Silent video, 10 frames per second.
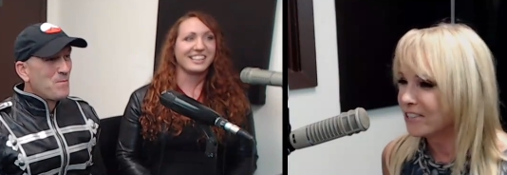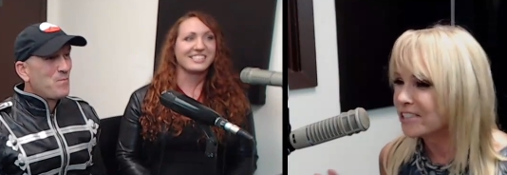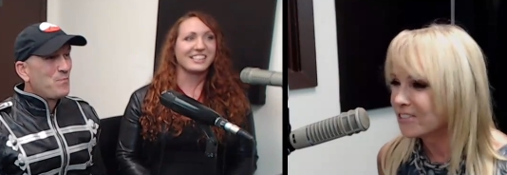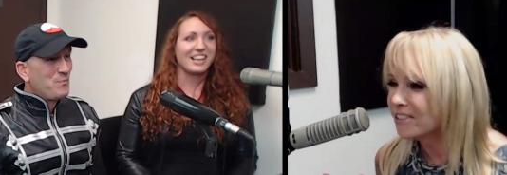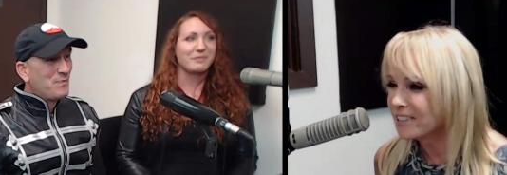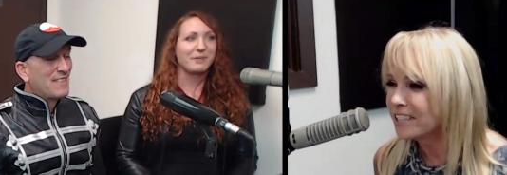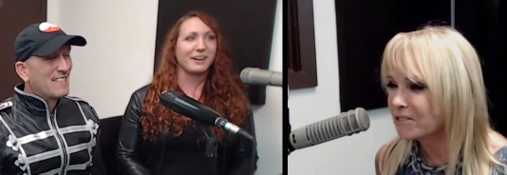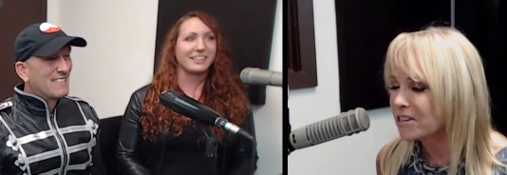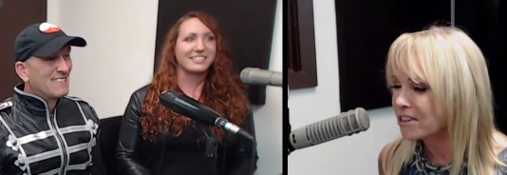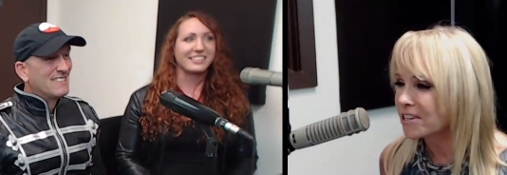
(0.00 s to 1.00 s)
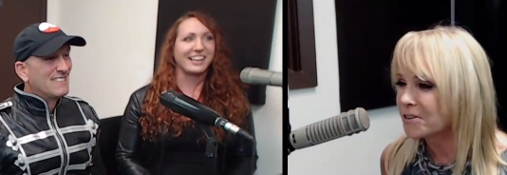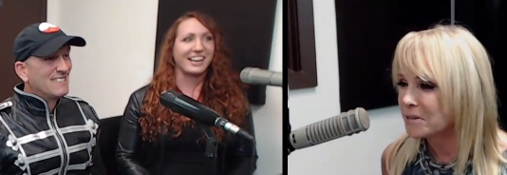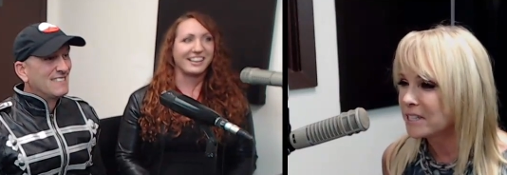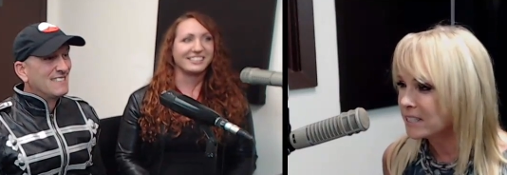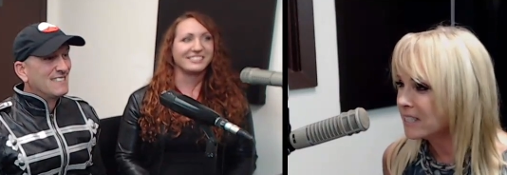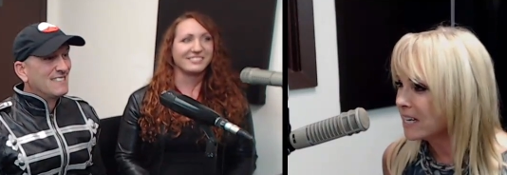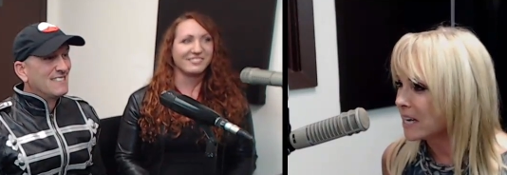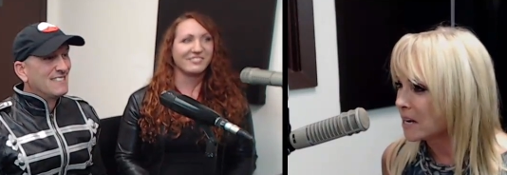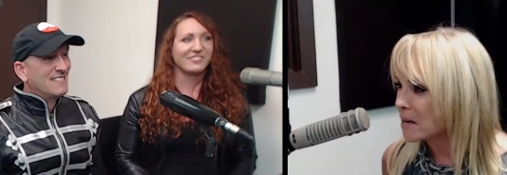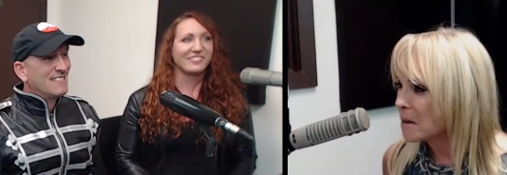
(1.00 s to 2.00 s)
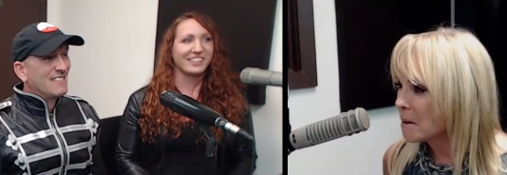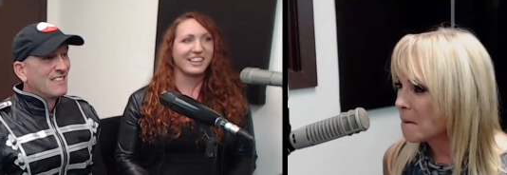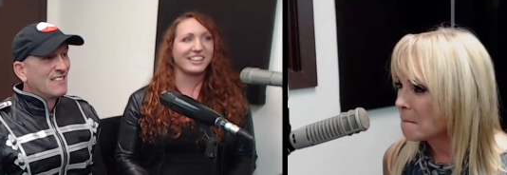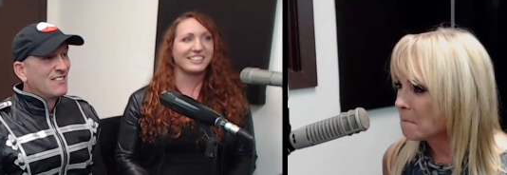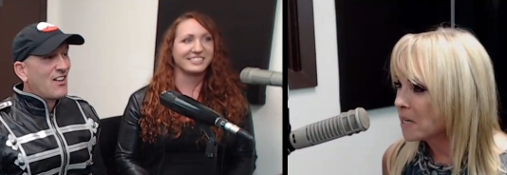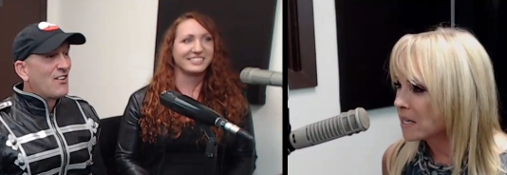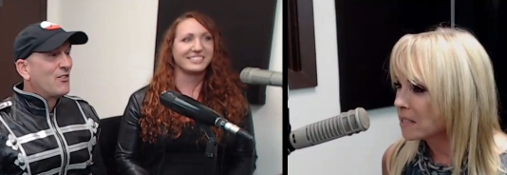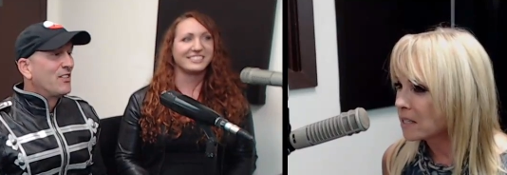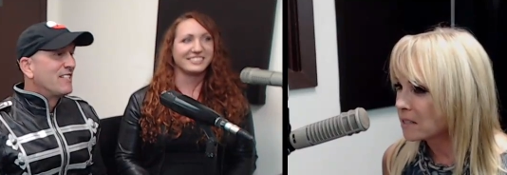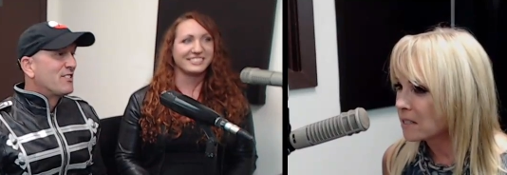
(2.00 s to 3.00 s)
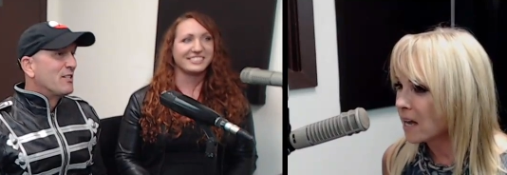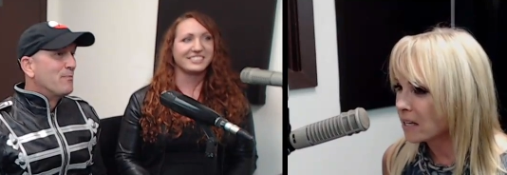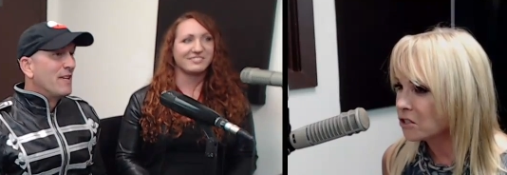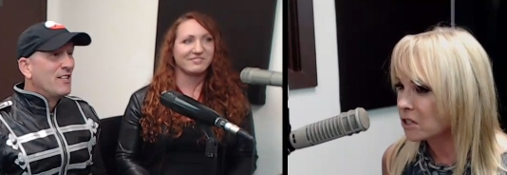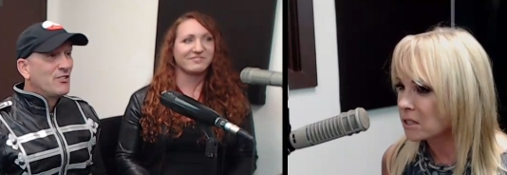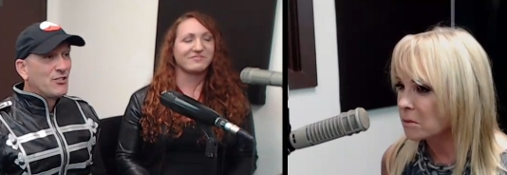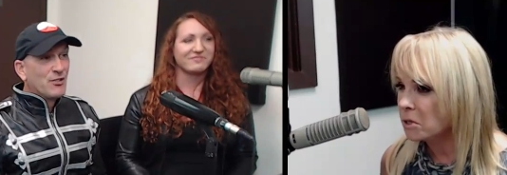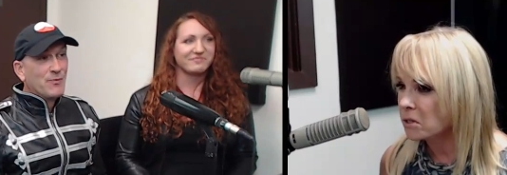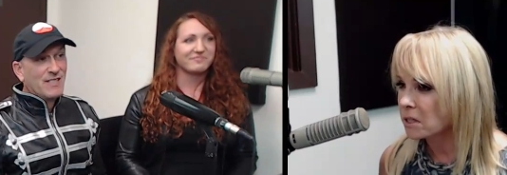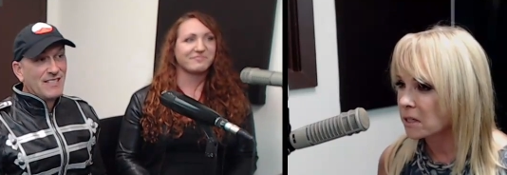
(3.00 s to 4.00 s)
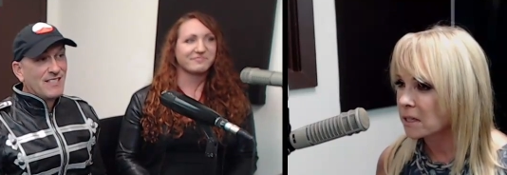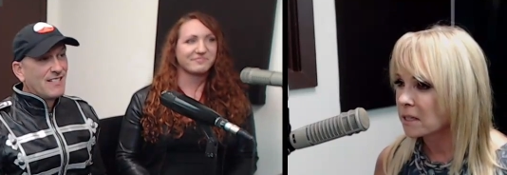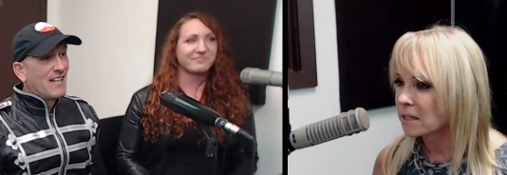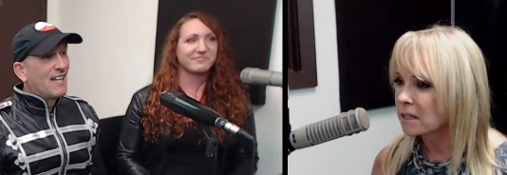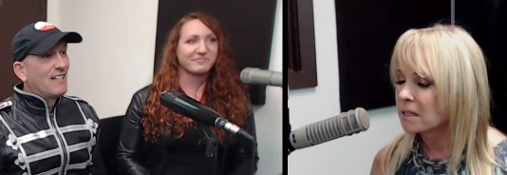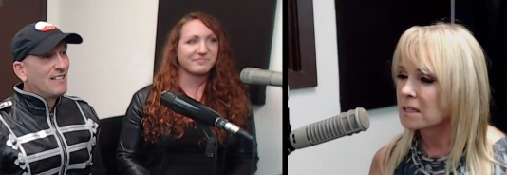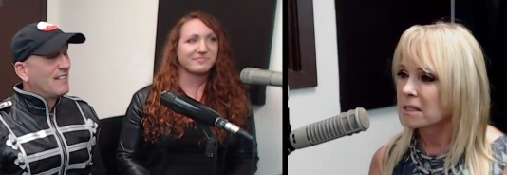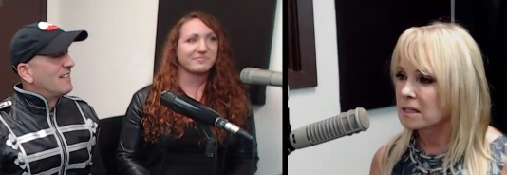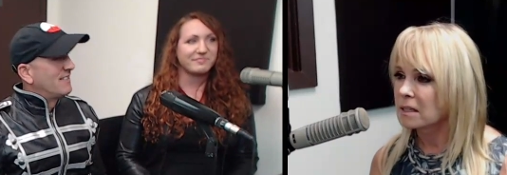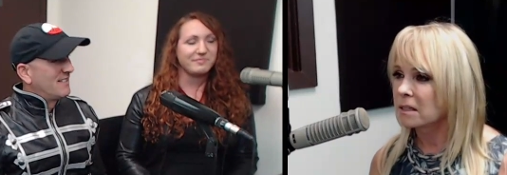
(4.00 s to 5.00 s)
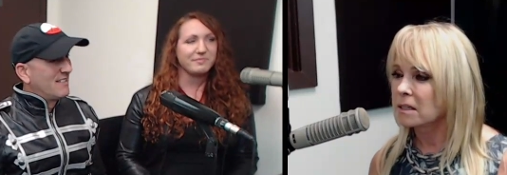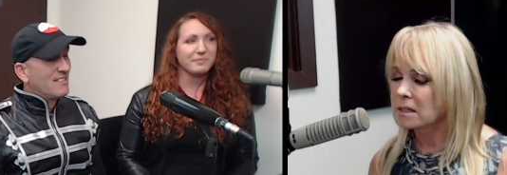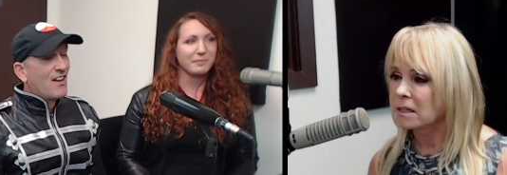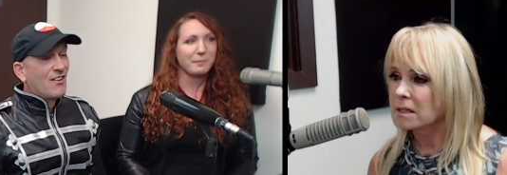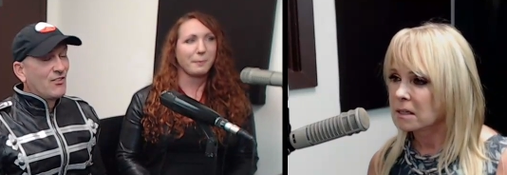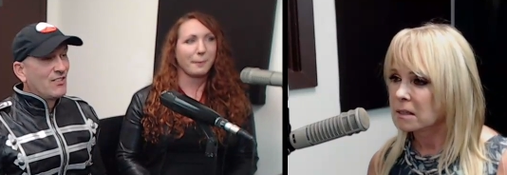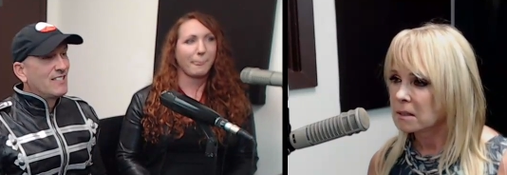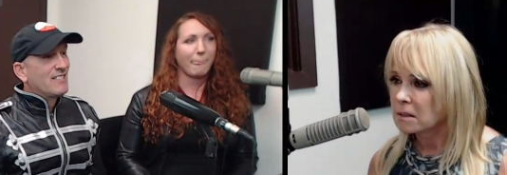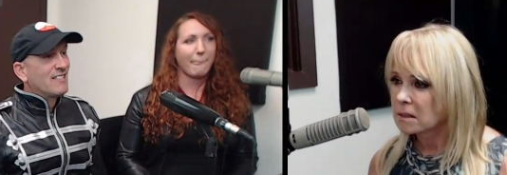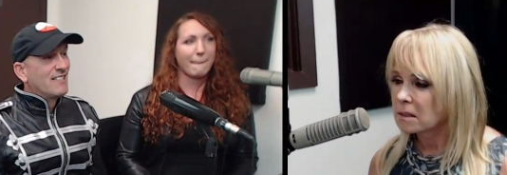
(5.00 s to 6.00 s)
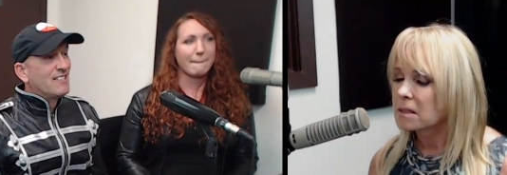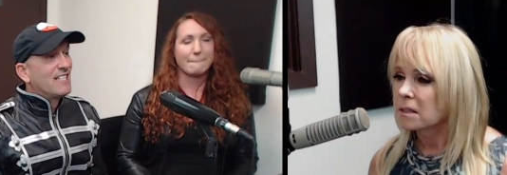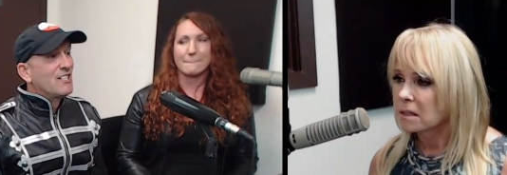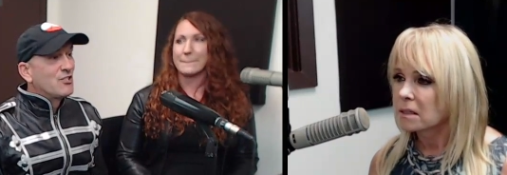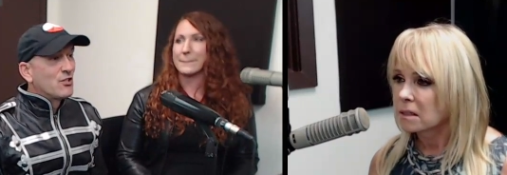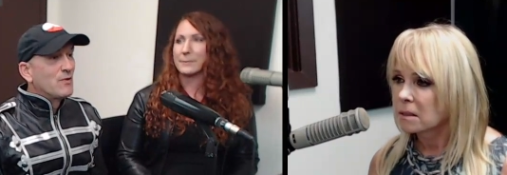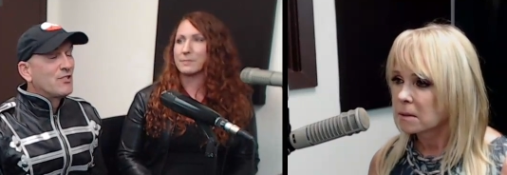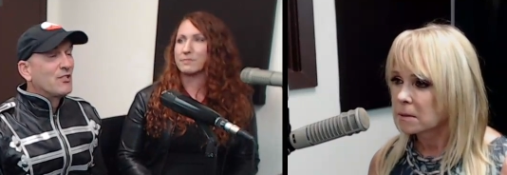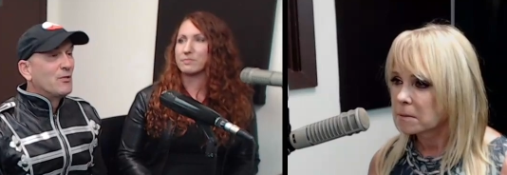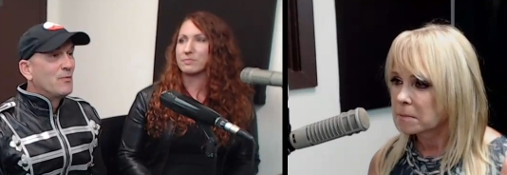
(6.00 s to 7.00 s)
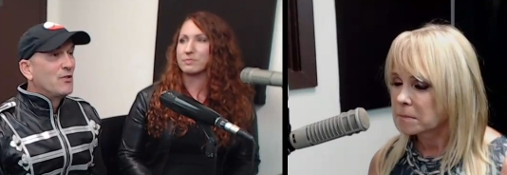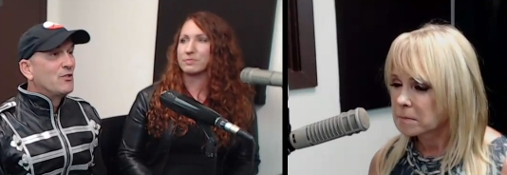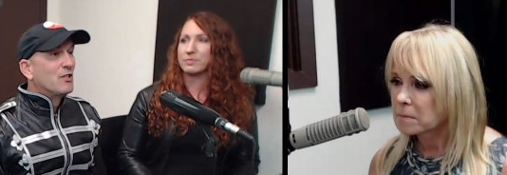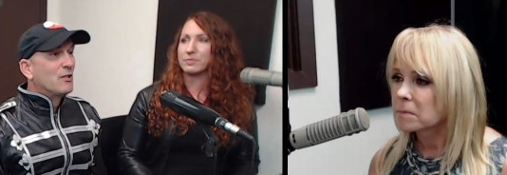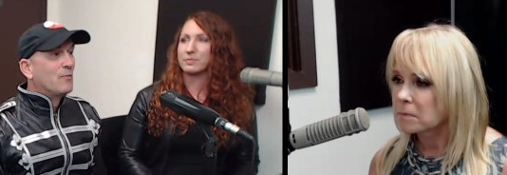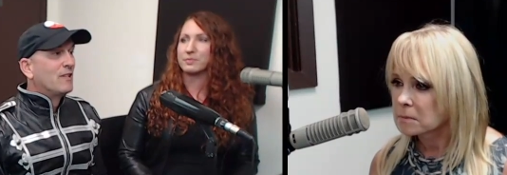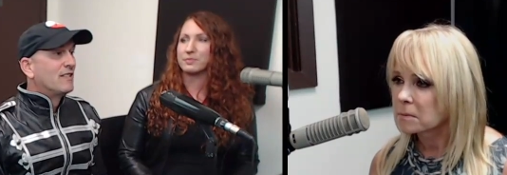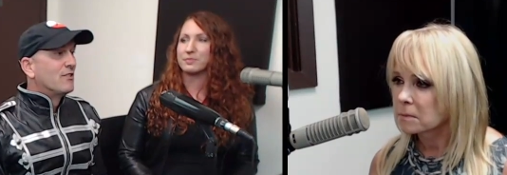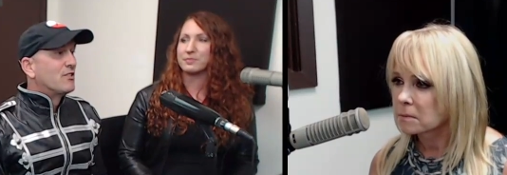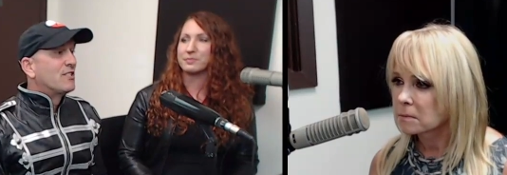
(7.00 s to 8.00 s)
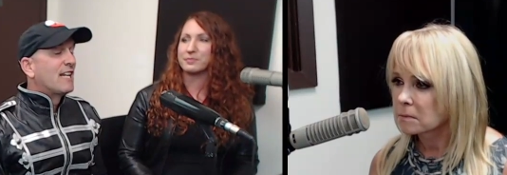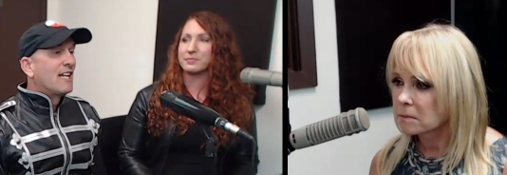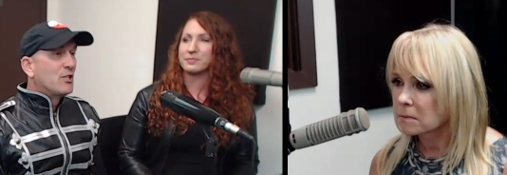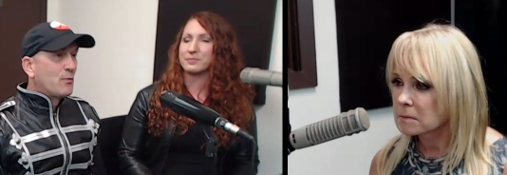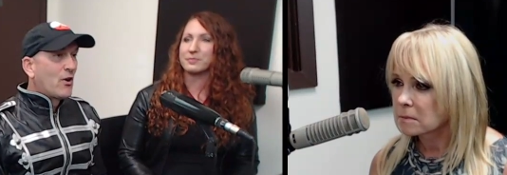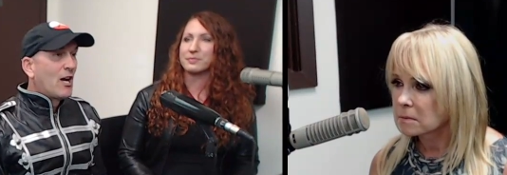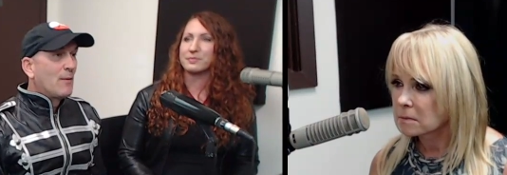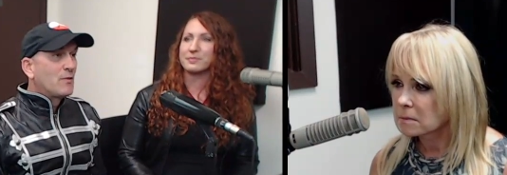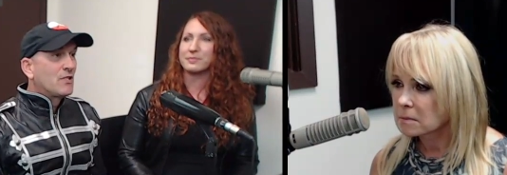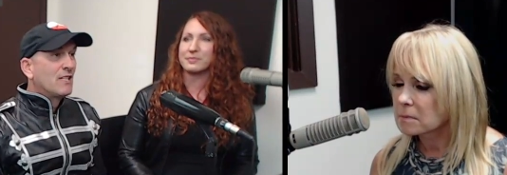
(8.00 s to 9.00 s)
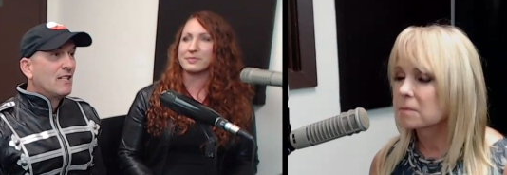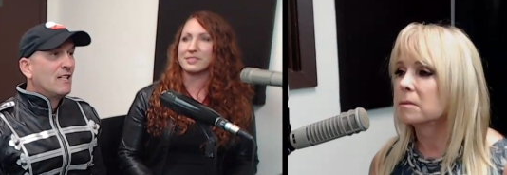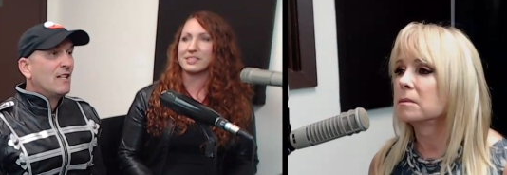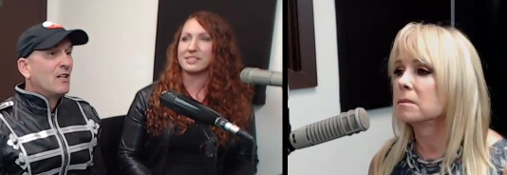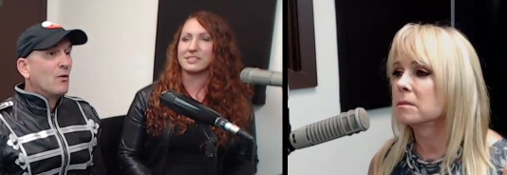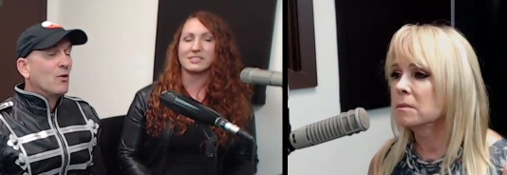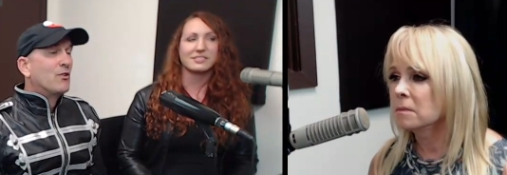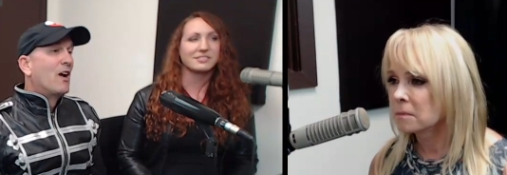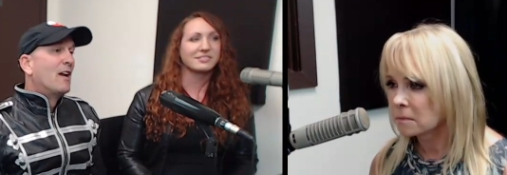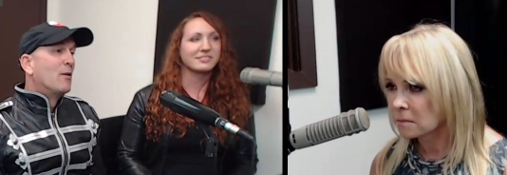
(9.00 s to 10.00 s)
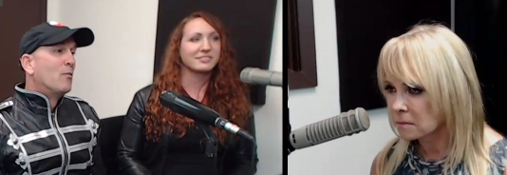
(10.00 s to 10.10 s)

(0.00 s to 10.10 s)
Speaker 1: is really where it's going yeah. to see. Yeah, because not it's not it just the music. Yeah, and, and yeah.
Speaker 2: It, not only is it in the instruments and the music, but there's stage props. Mm-hmm. We're trying to